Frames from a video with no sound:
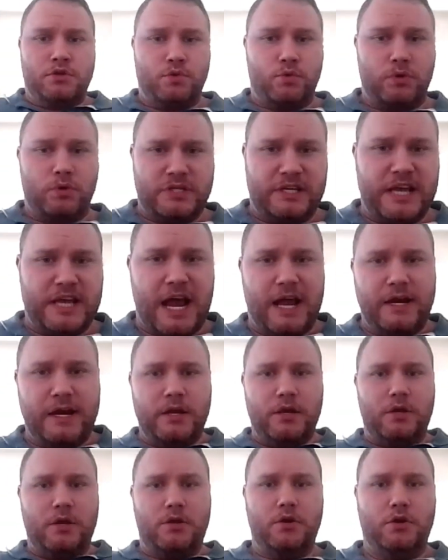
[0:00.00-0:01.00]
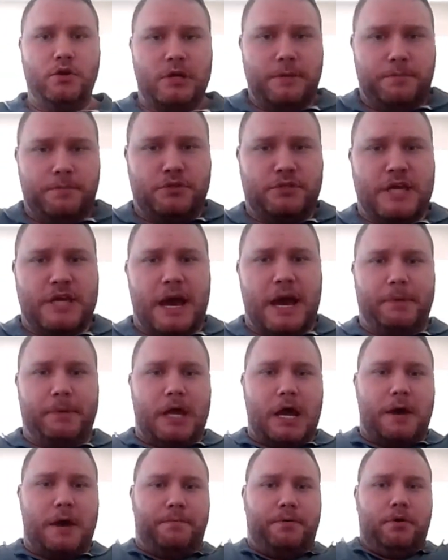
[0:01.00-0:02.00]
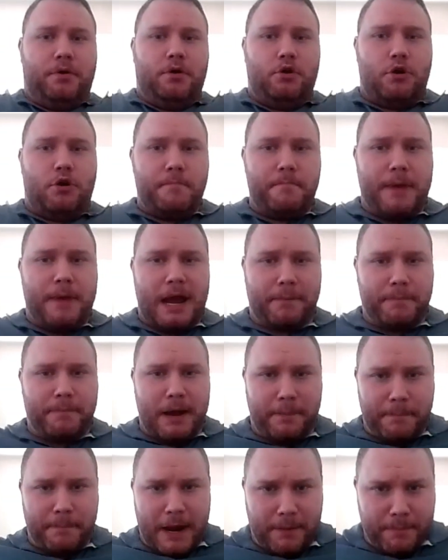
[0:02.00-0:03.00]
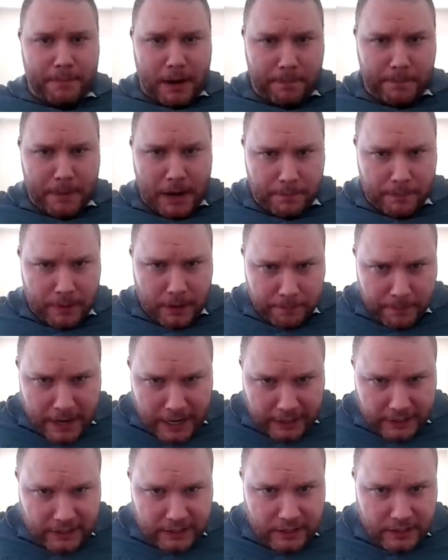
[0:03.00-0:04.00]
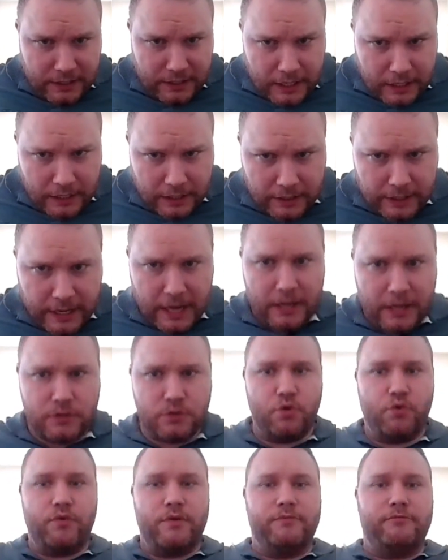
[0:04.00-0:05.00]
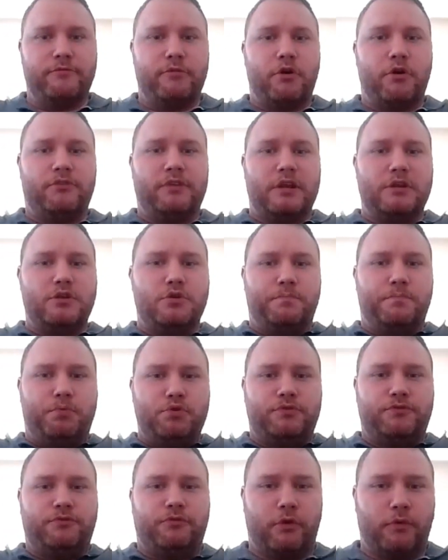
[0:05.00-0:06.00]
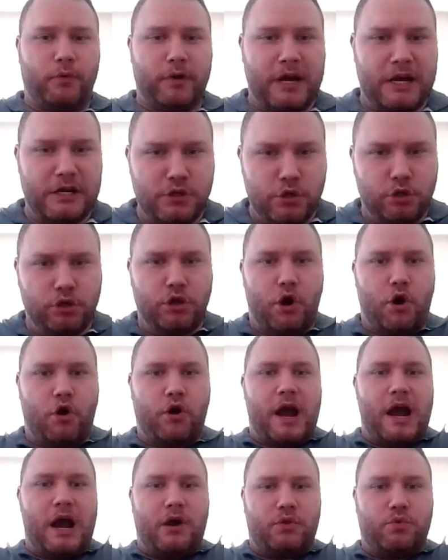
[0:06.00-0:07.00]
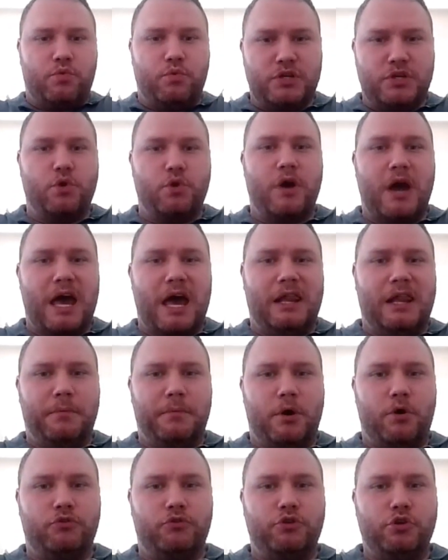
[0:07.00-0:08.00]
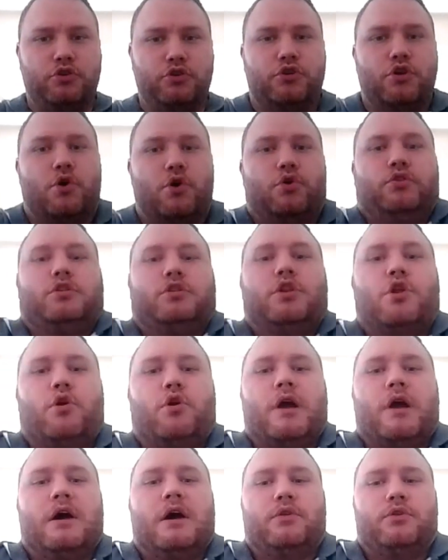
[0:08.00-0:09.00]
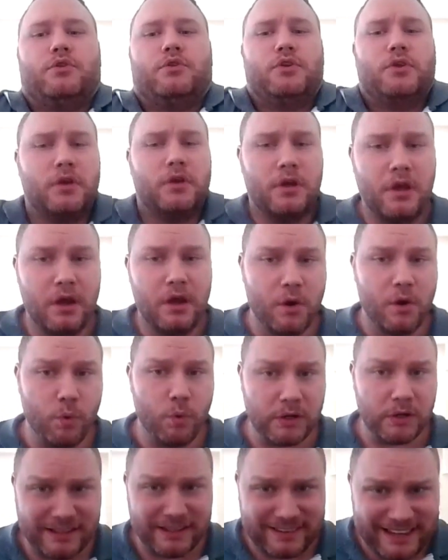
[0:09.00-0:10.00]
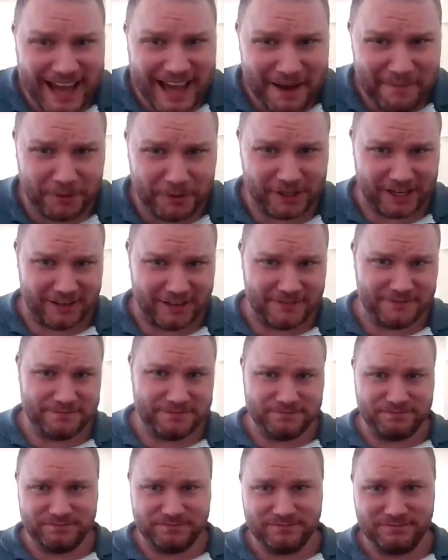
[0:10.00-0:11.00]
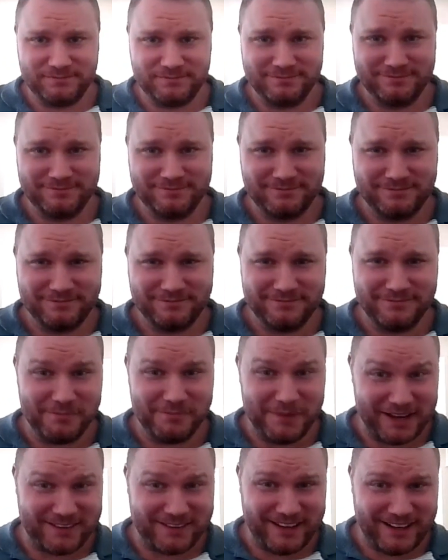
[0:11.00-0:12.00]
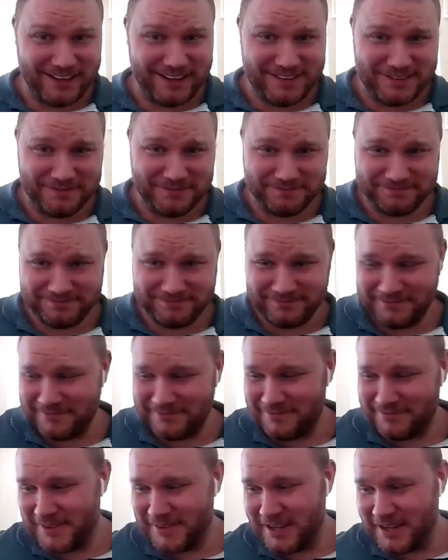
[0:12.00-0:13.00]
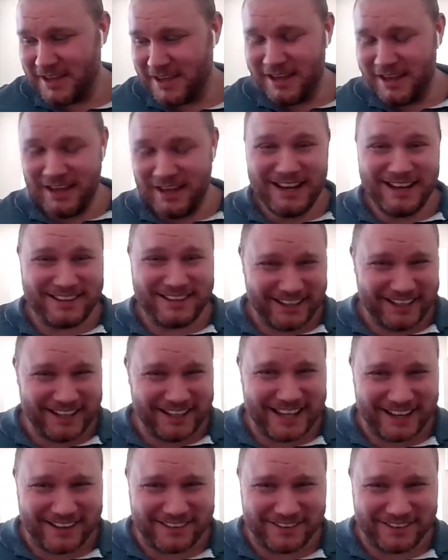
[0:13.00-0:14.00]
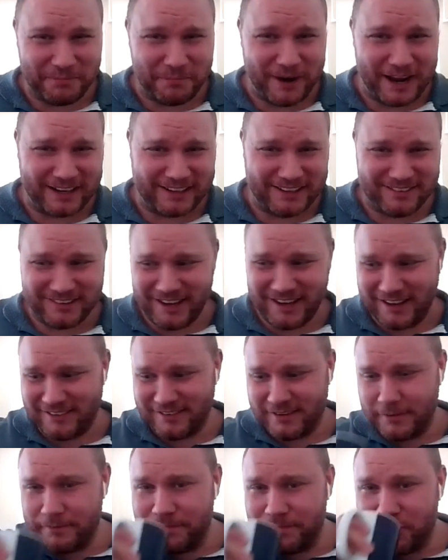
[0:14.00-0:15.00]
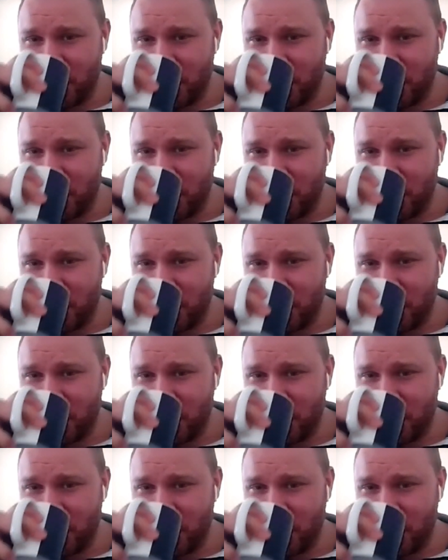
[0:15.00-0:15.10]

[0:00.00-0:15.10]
So once again, keep your scap up, come back, back, back, back, back, back, back, and then you reverse and you push forward and you lock out with your elbows. You don't lock out with the scapula. Make sense? It's gonna take some practice, guys.